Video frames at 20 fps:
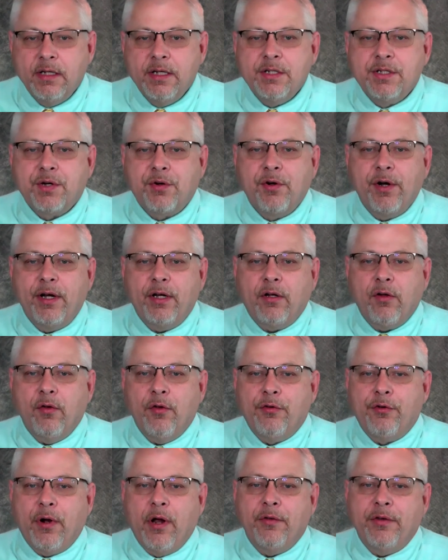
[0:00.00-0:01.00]
is critical
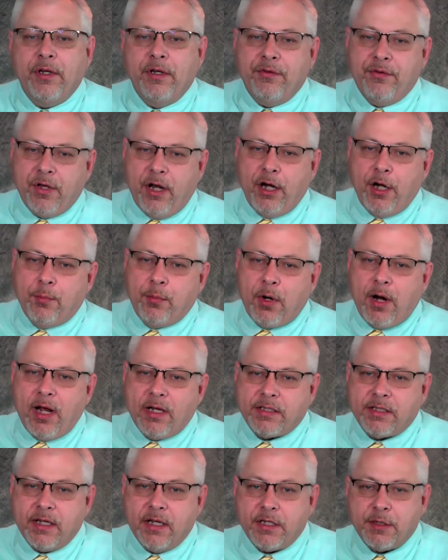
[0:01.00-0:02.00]
throughout the entire
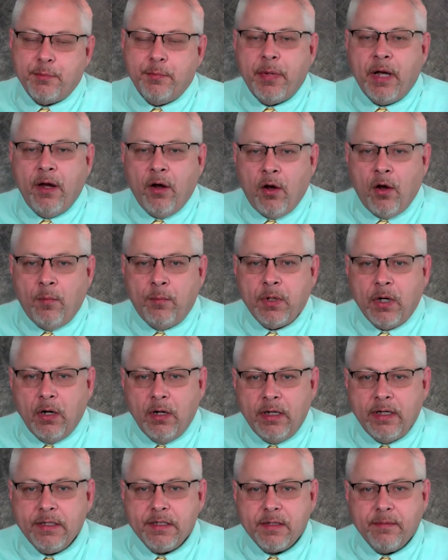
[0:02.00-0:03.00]
process by all
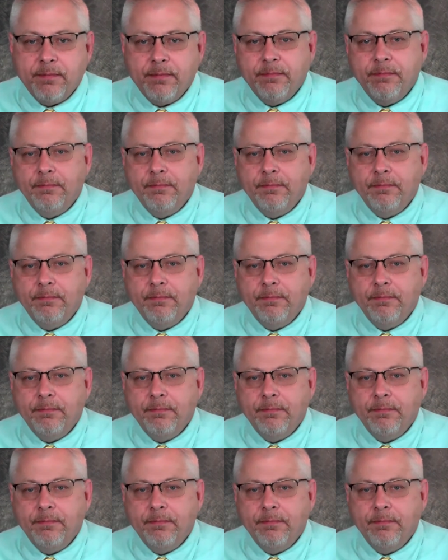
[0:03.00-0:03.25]
parties.